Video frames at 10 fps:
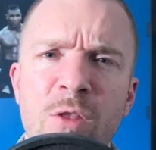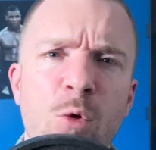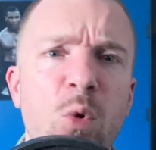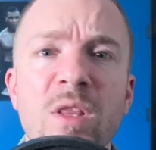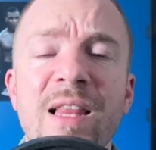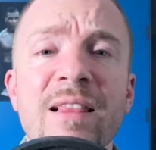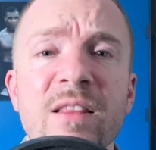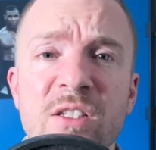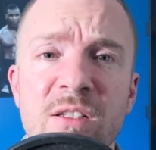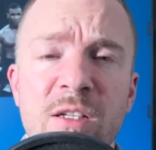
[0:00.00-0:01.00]
the
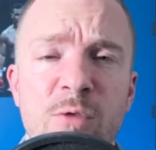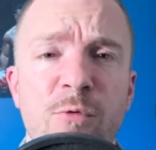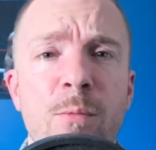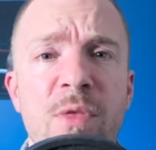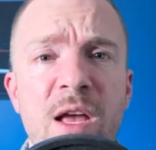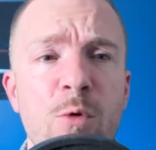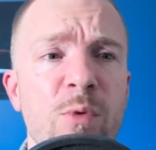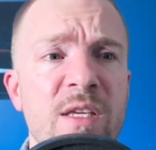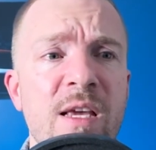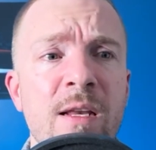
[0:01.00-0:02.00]
relentlessness. From there,
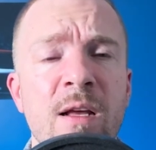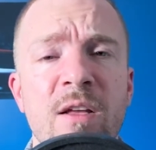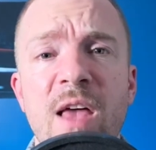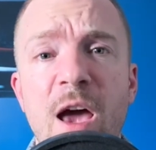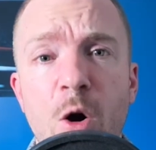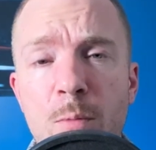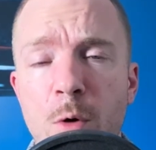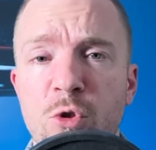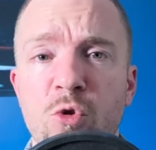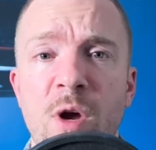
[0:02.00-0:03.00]
we get the
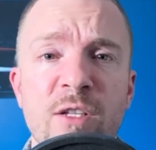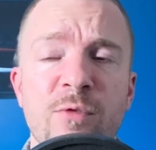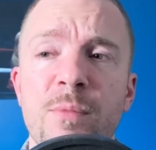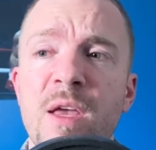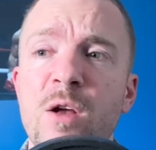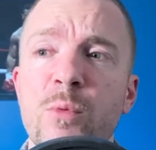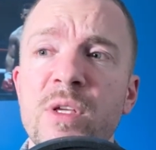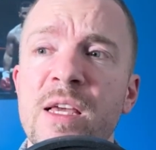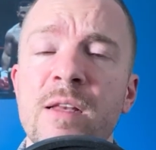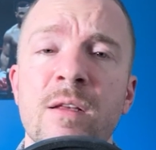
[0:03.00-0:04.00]
elbow strikes. From there, we
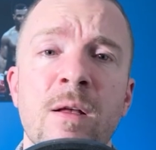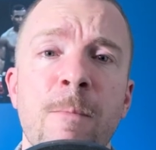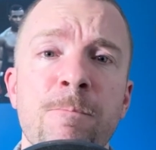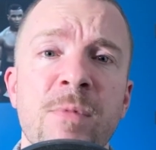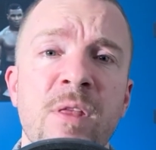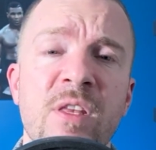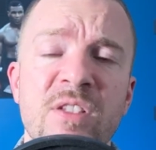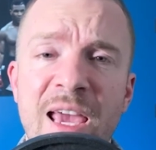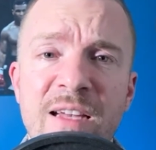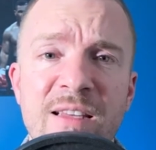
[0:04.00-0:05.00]
get the
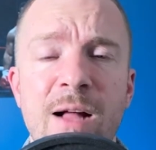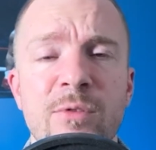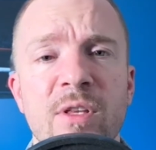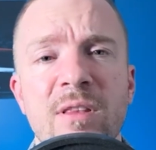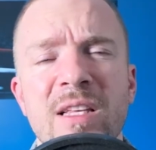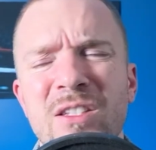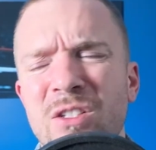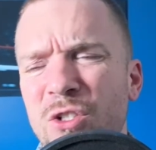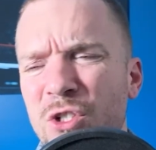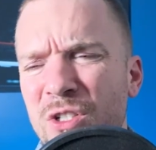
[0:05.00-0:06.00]
takedowns that leads
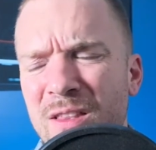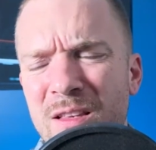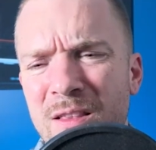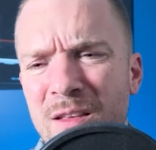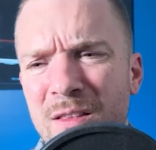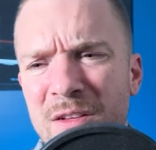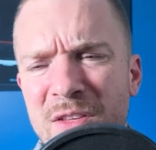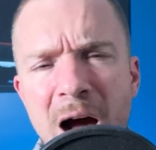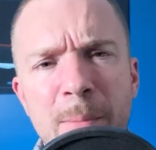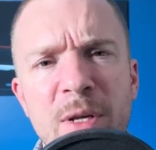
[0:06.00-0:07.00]
to just the
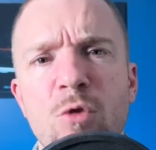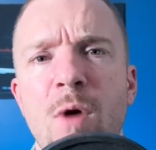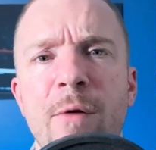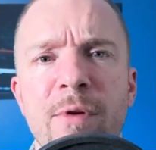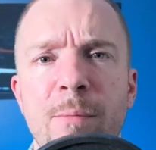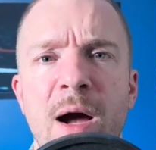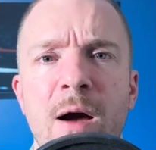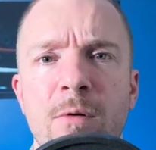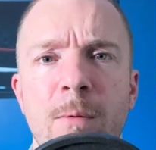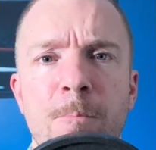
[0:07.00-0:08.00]
dominant ground and
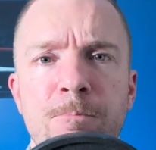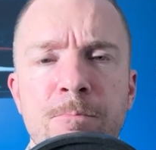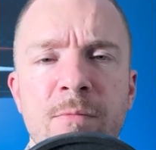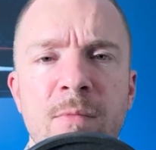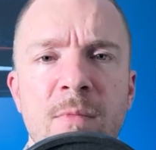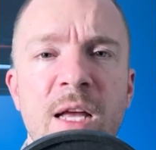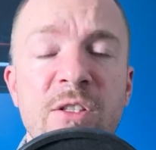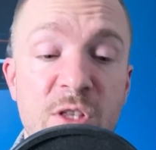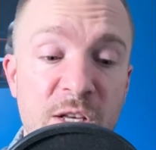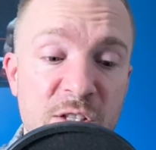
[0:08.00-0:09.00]
pound.
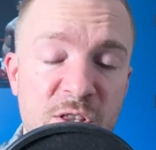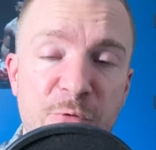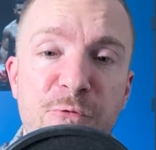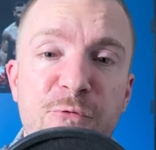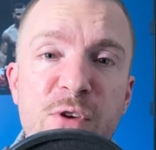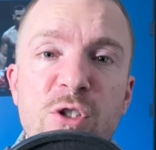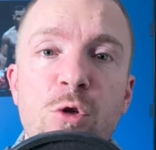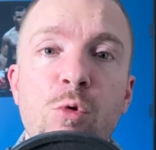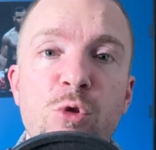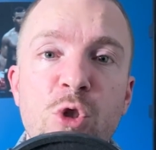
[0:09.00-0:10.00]
It's the
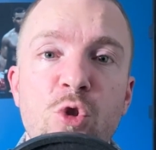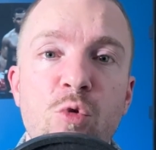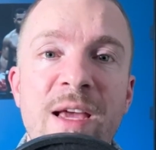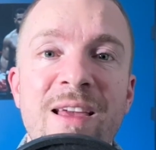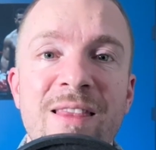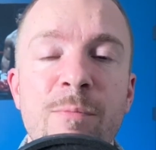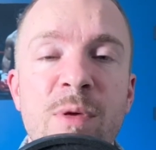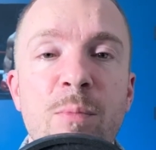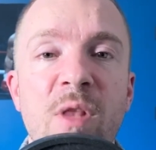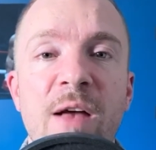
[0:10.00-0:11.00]
physical strength that
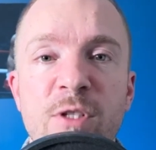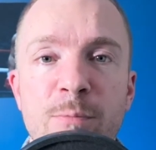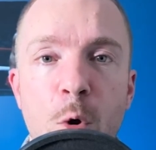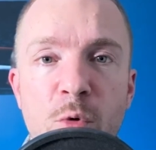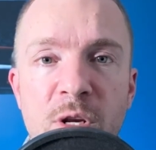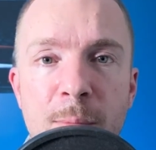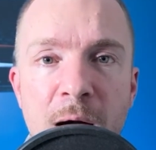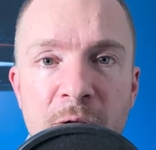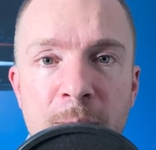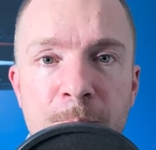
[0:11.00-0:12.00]
people have spoken
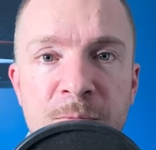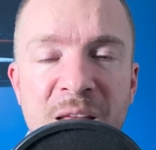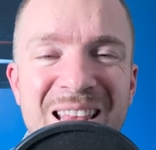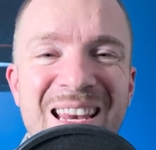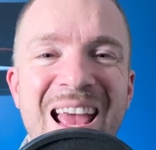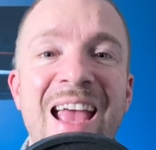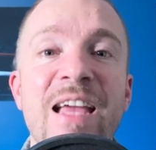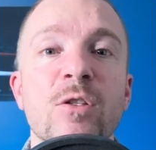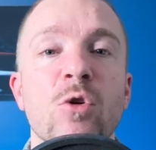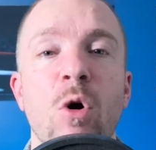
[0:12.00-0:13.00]
about that
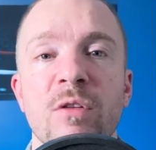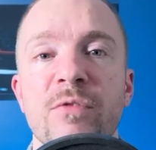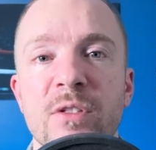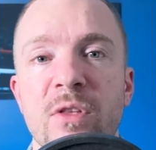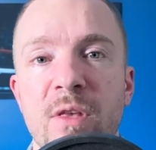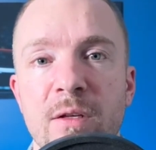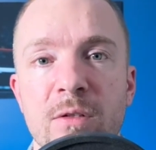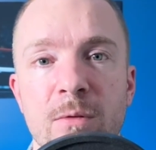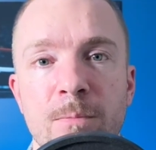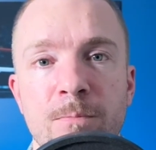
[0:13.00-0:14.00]
aids all of these things.